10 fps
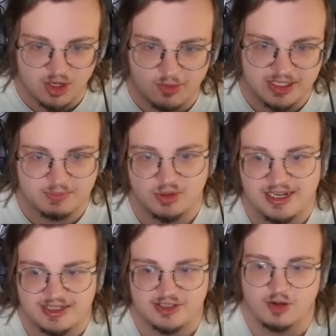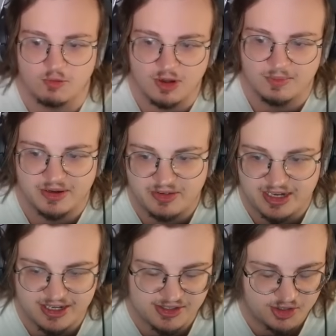With all of her Pokemon
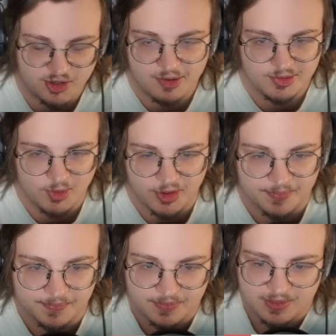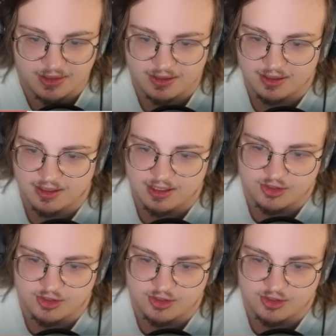immune to Facade, Swellow can't